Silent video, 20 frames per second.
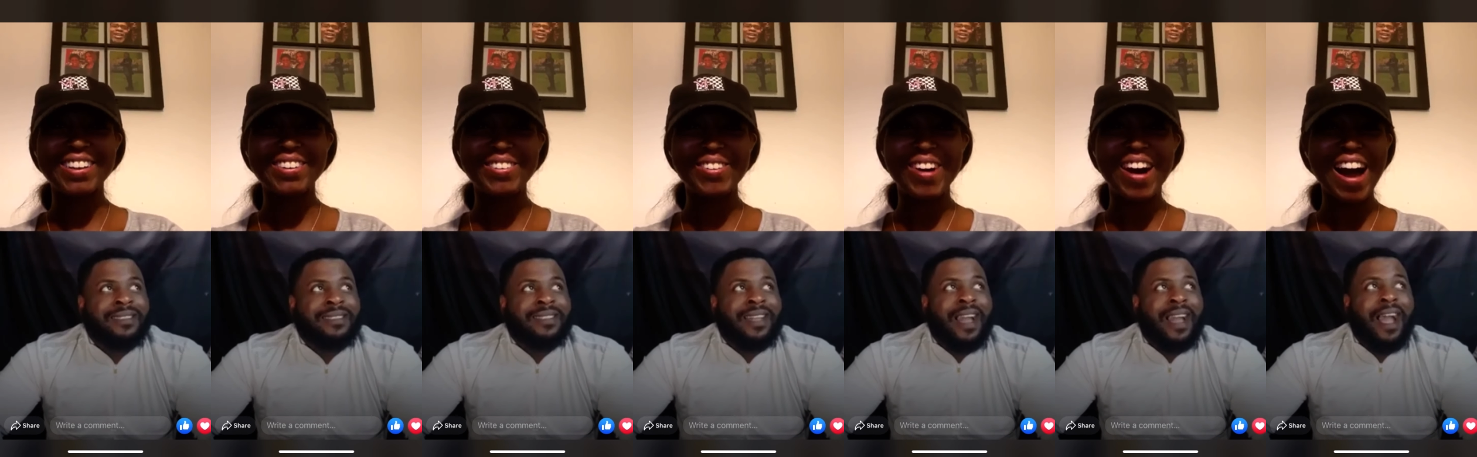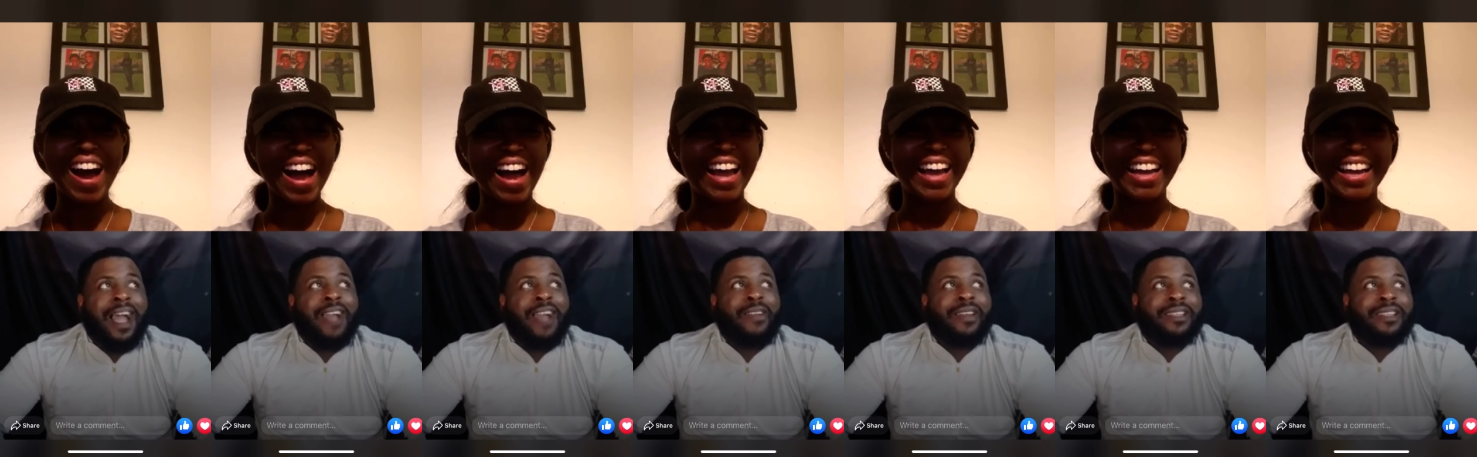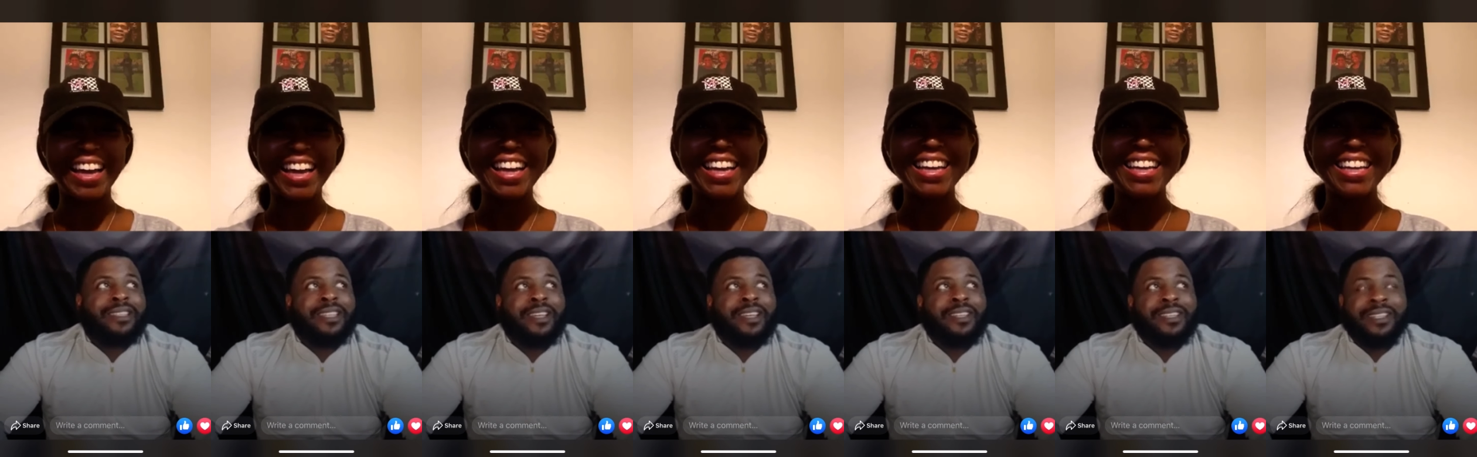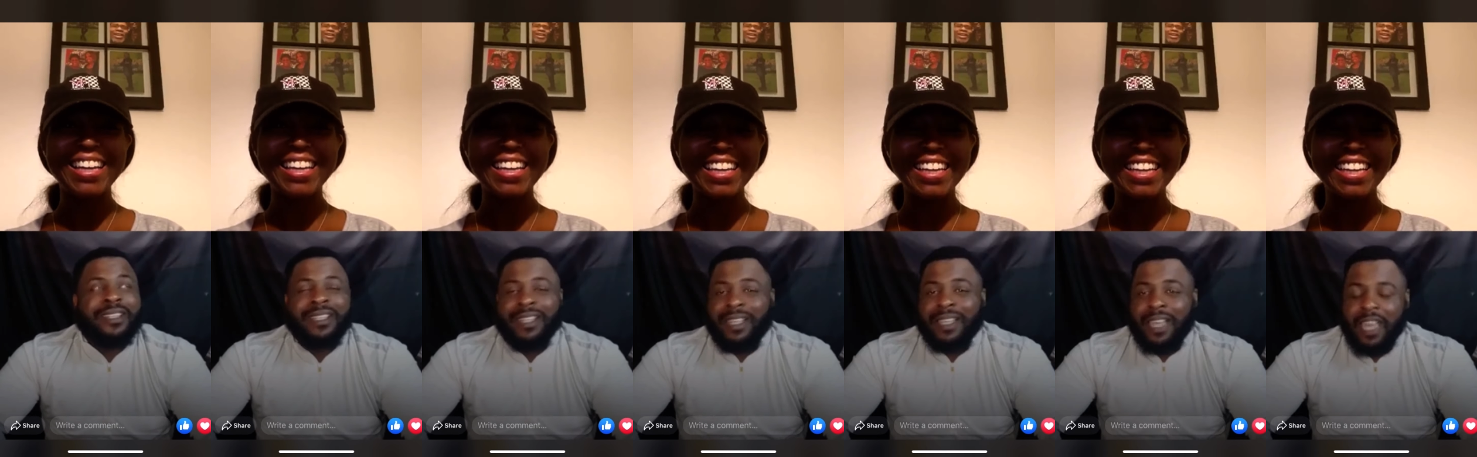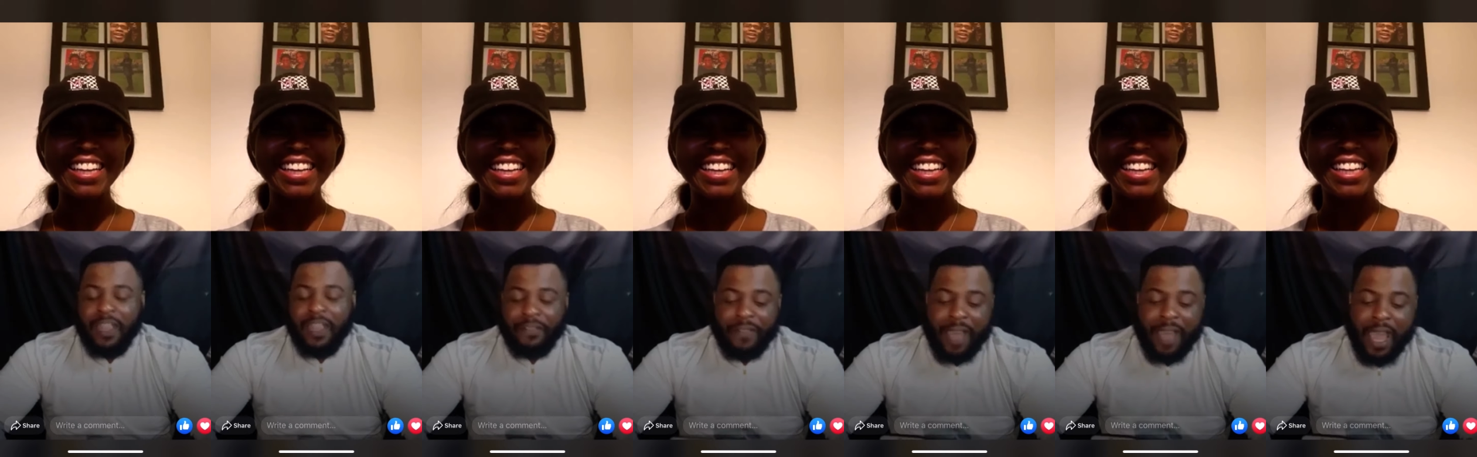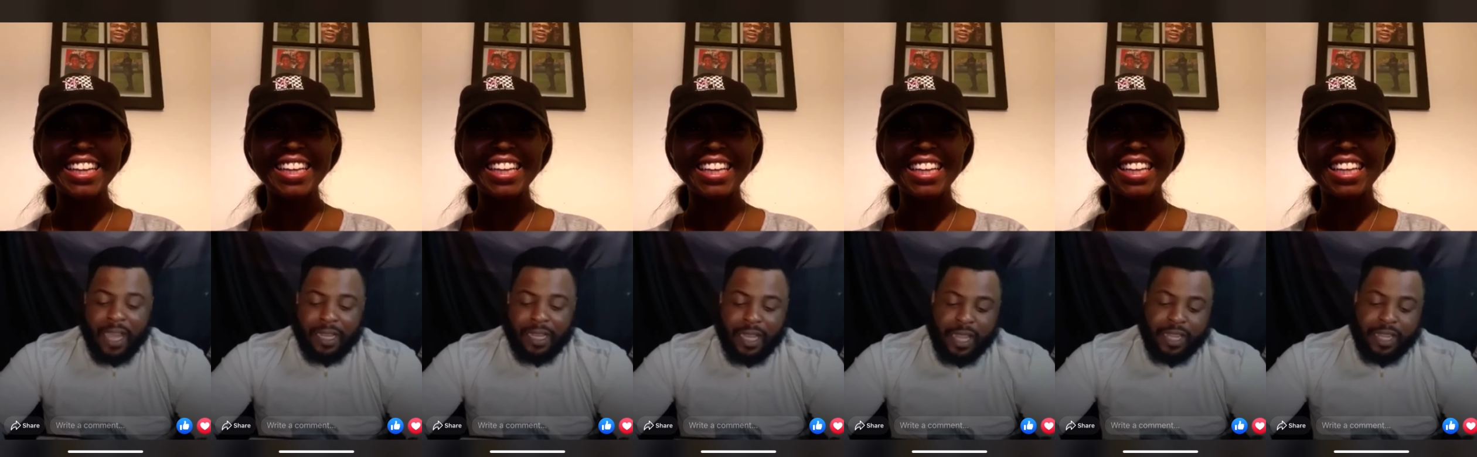Speaker 1: Why? If I ain't
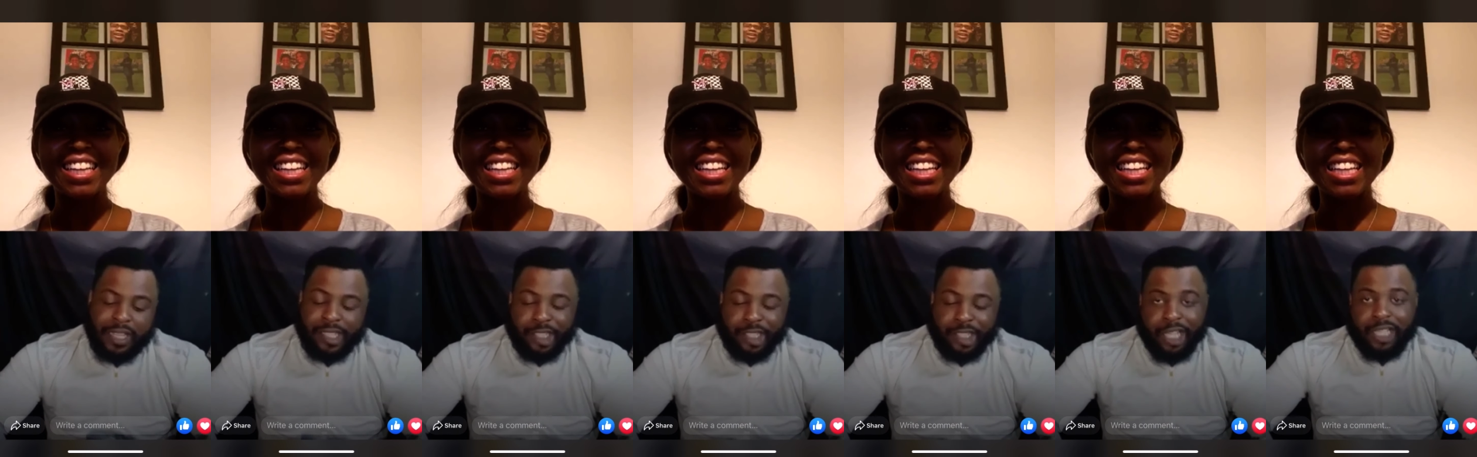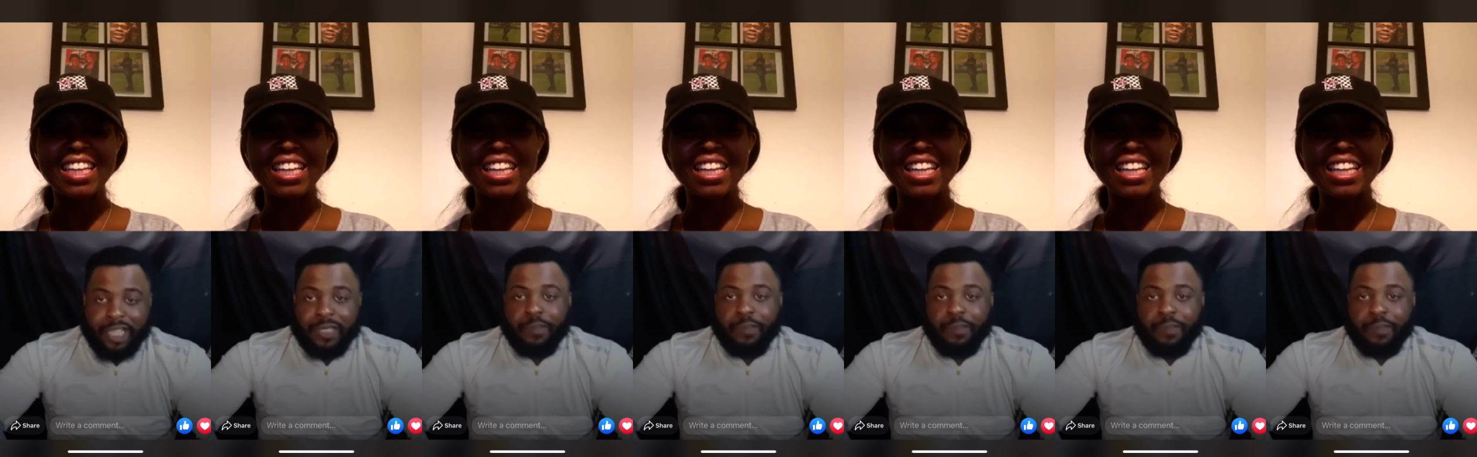letting the chick